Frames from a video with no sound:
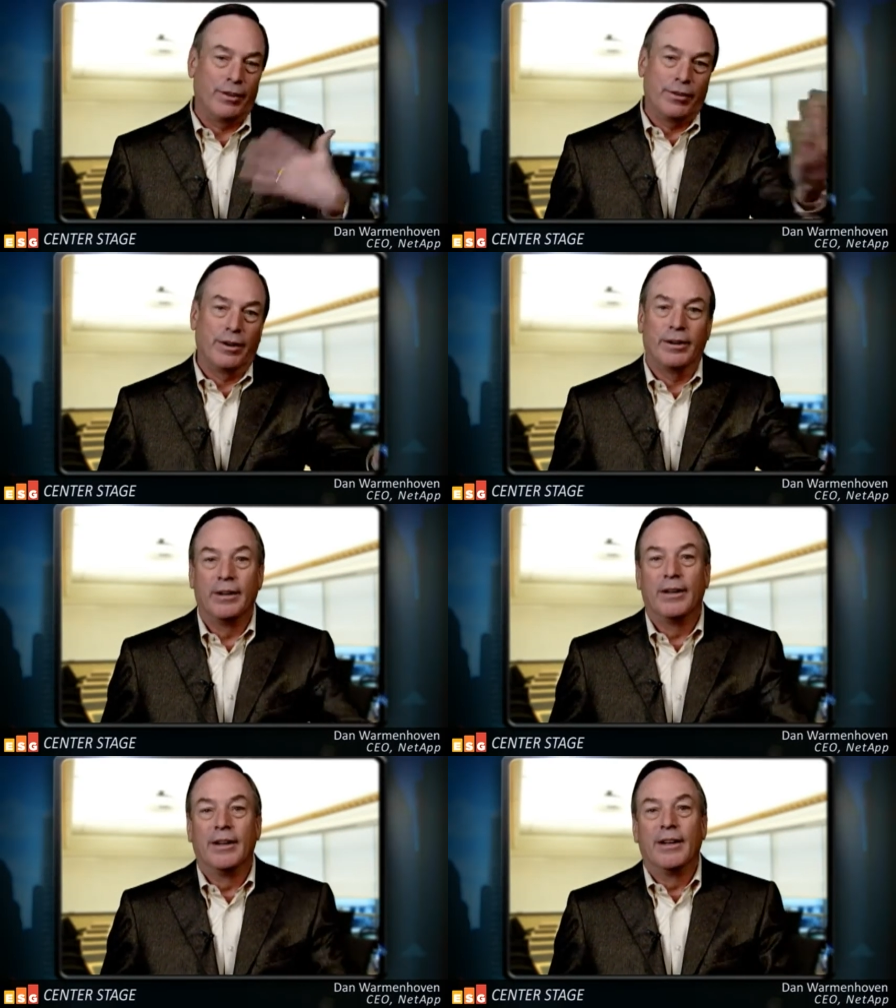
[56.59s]
So
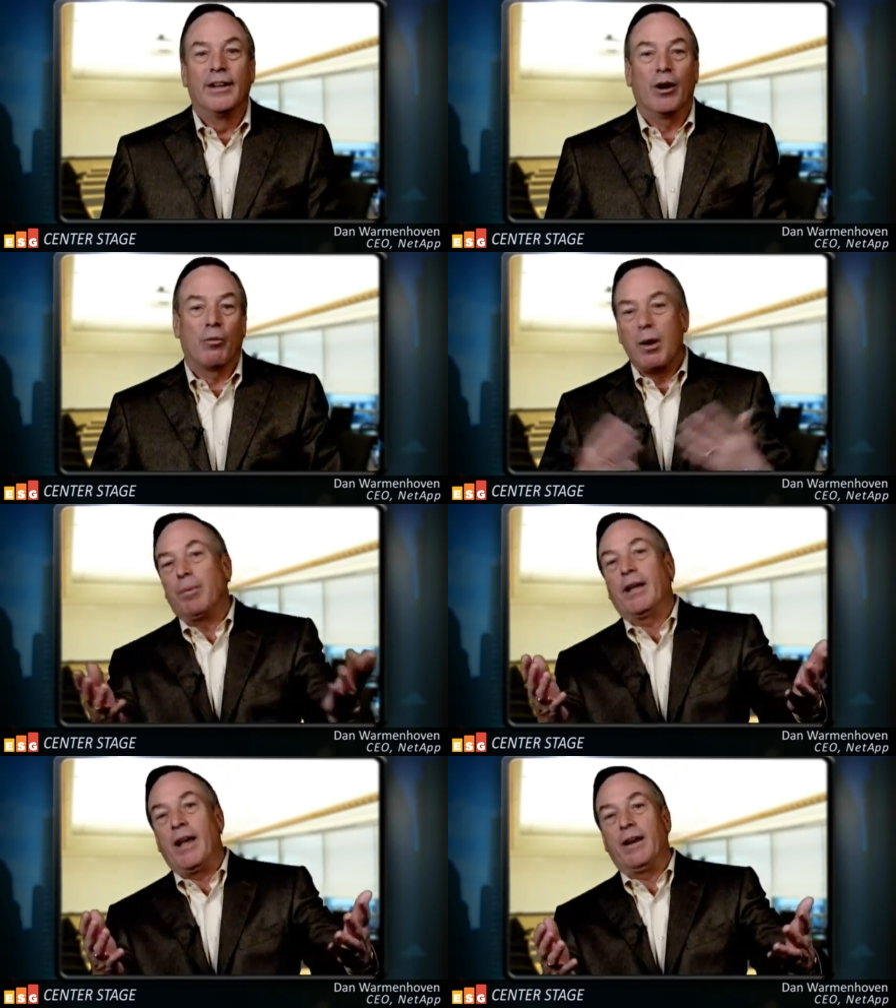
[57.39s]
I'll
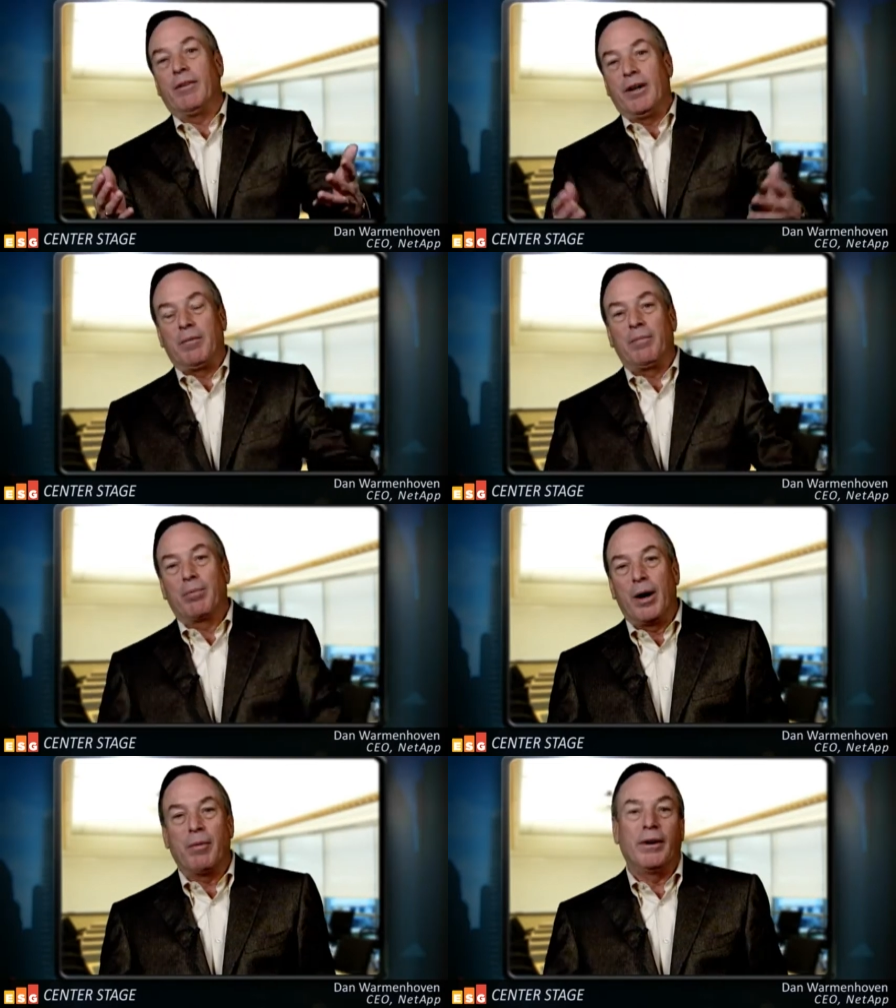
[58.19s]
replicate everything in my
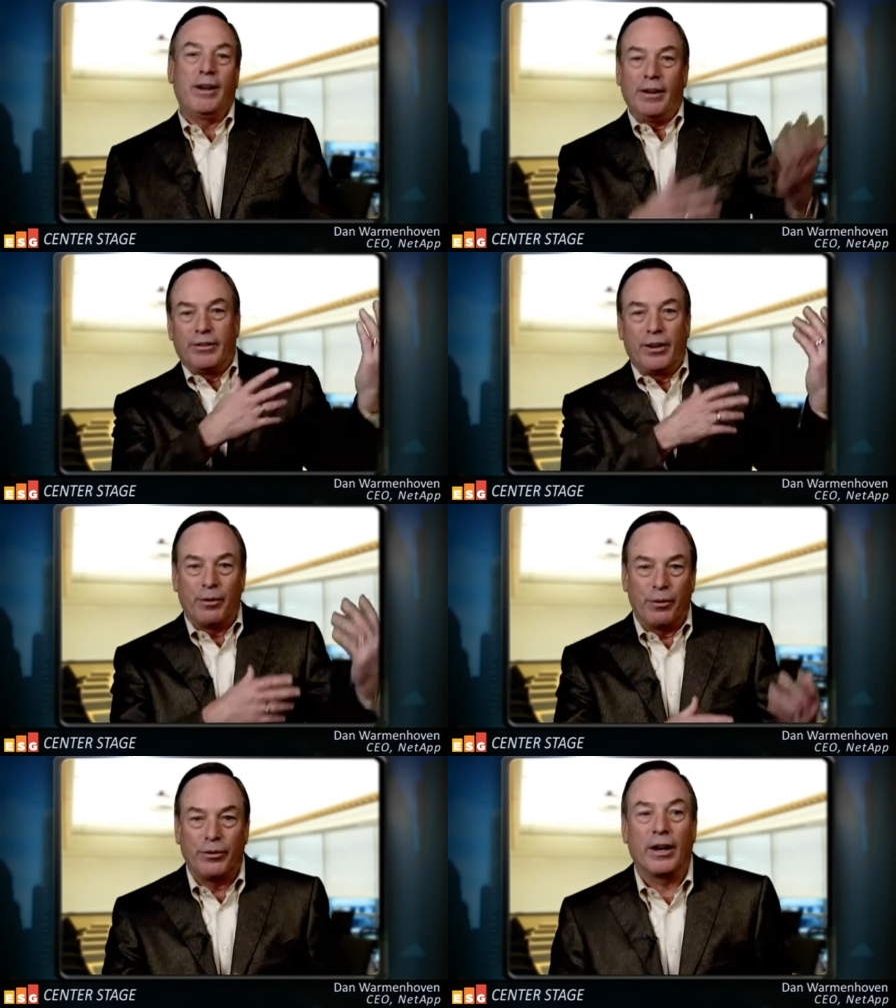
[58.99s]
primary data center
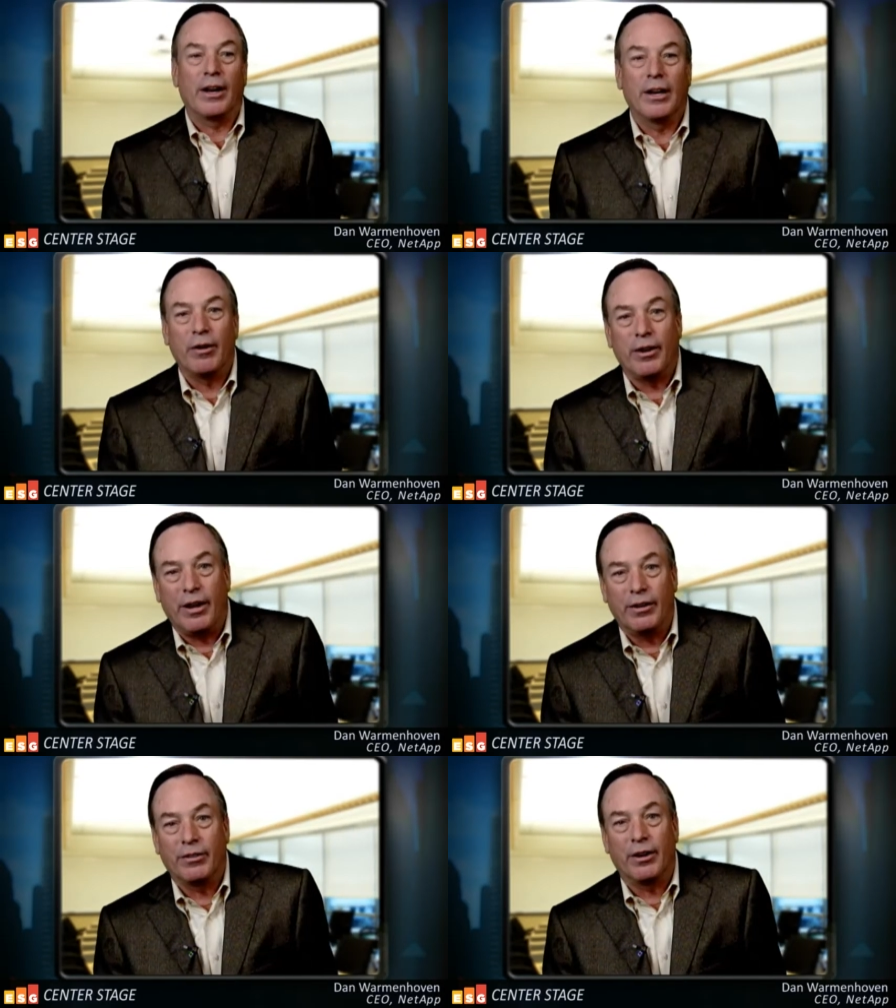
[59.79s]
to a secondary
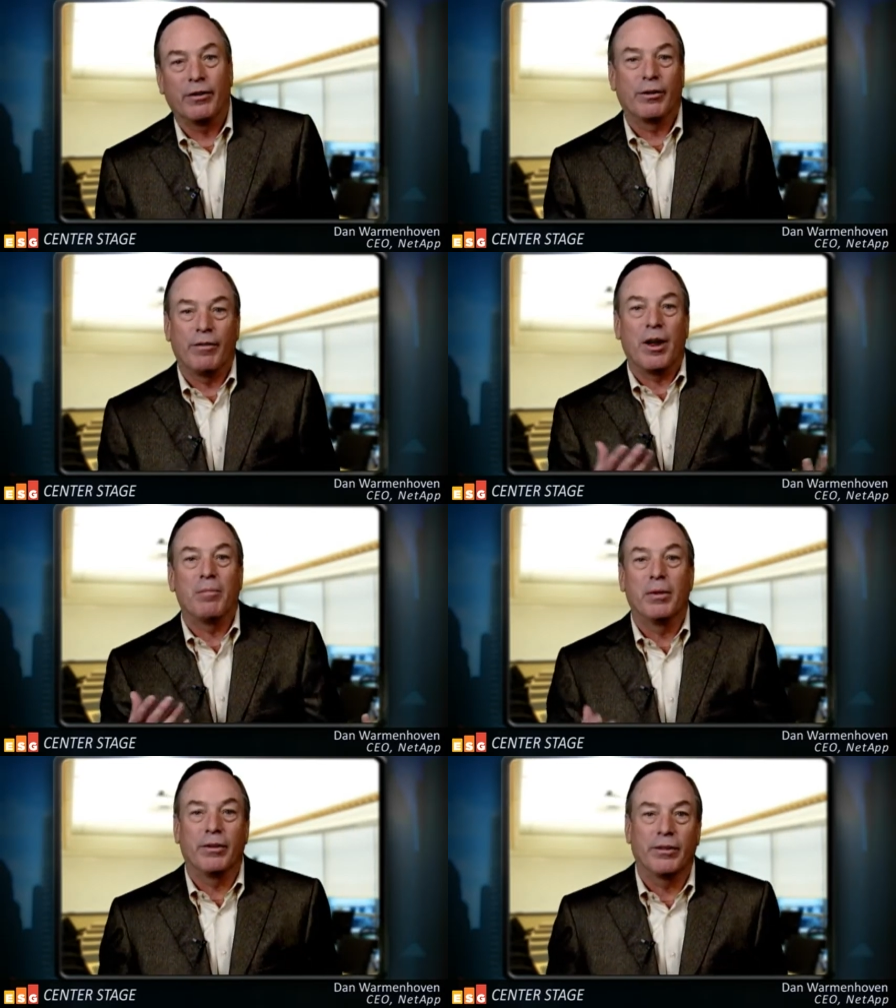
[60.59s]
data center, so I've got
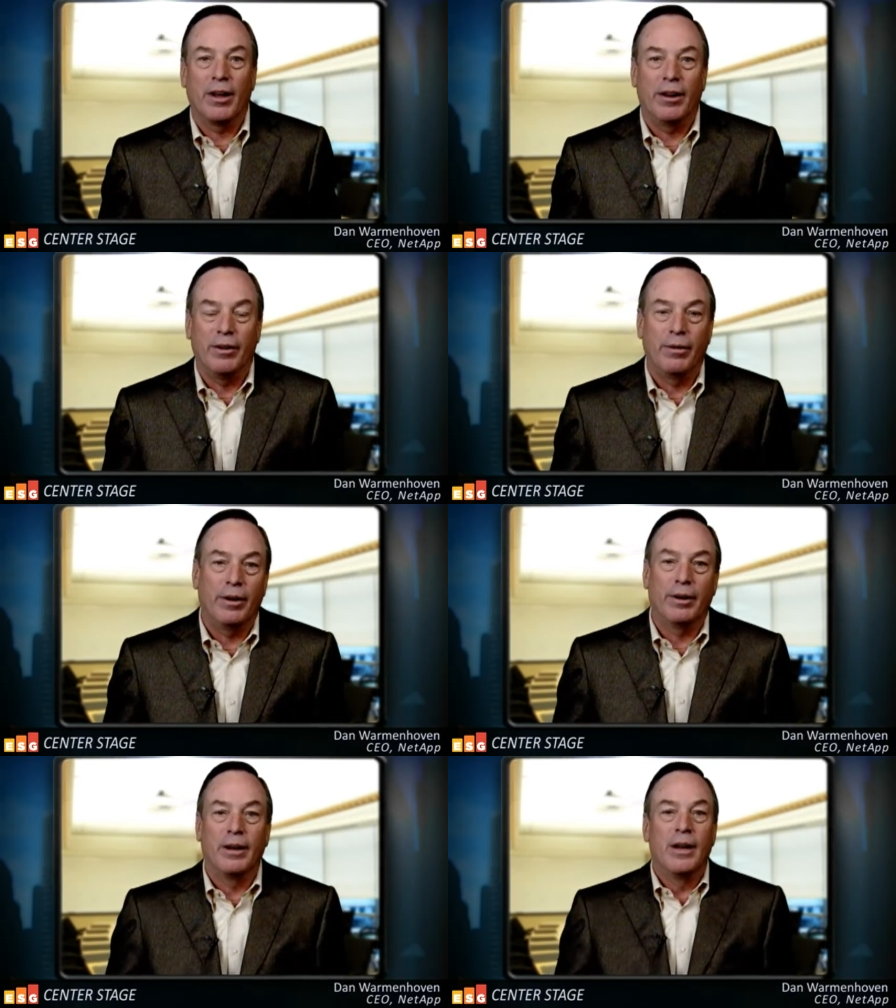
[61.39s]
business
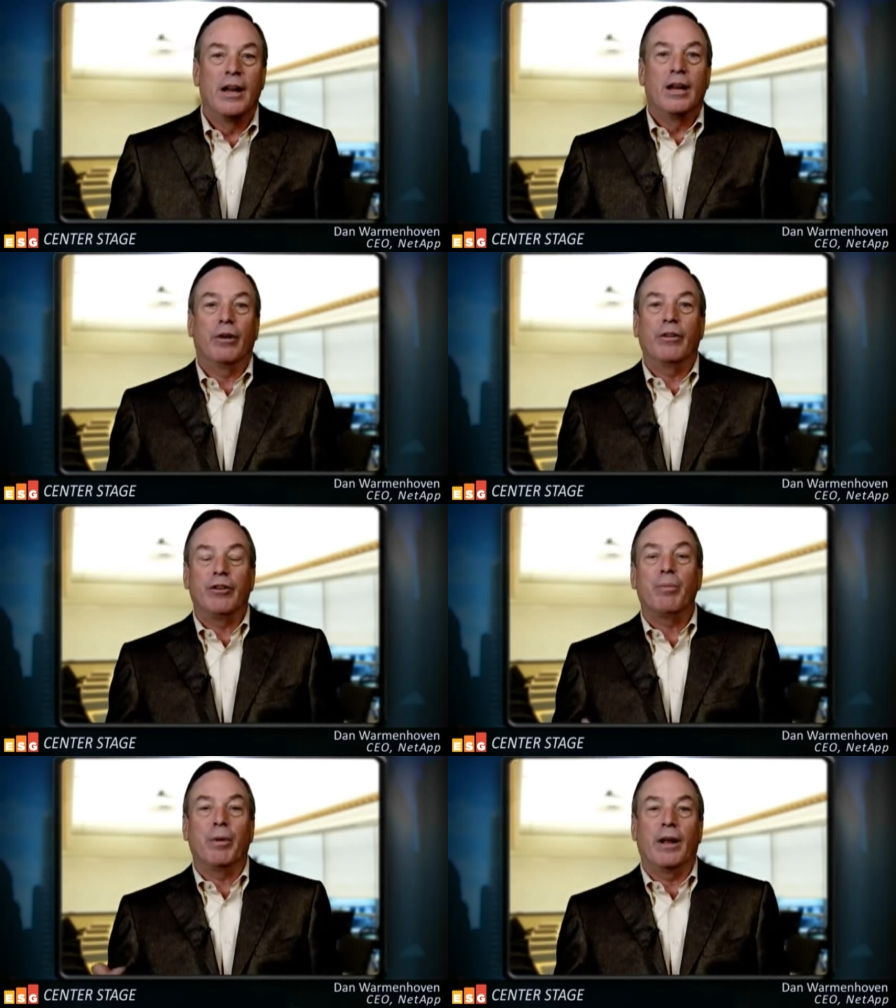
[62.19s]
continuity. And the
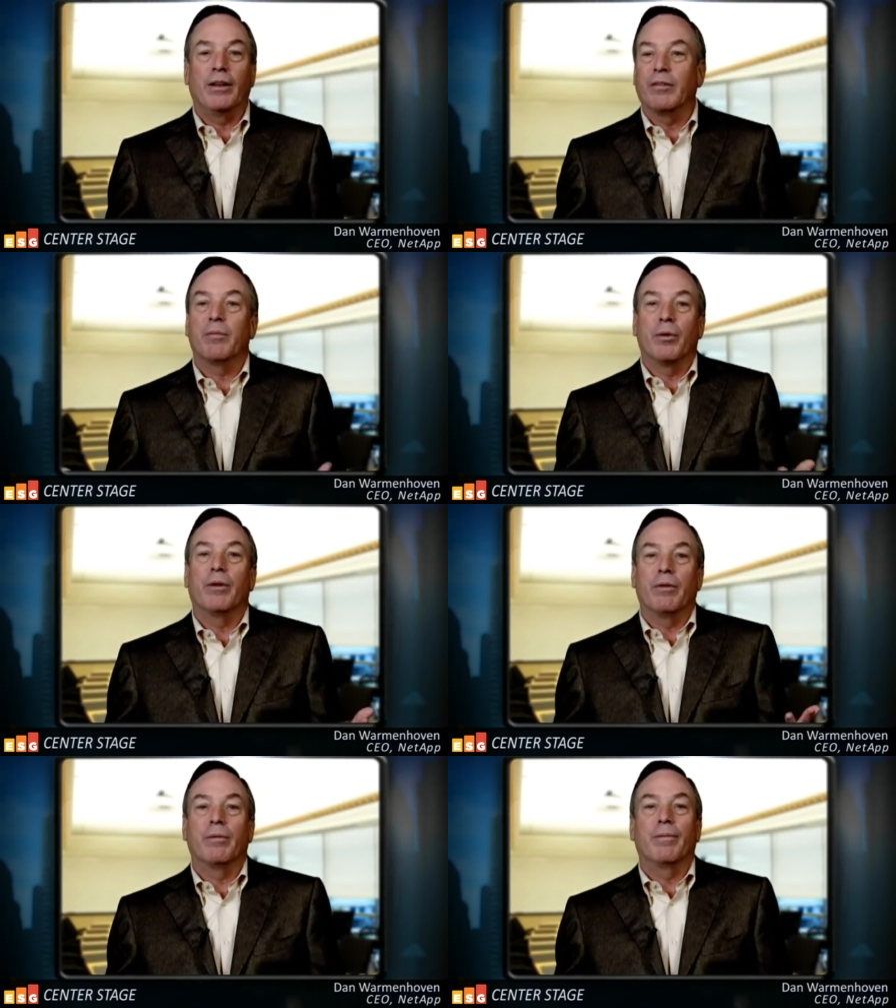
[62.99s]
cheaper it gets, the
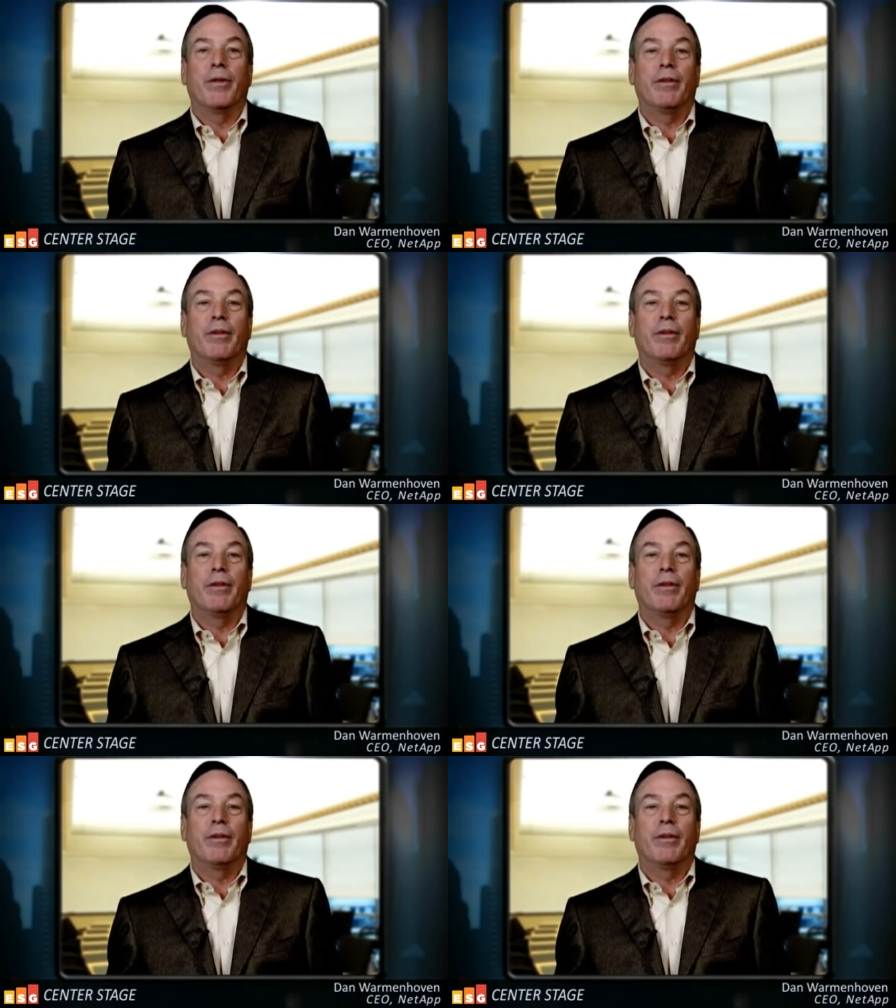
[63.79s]
more they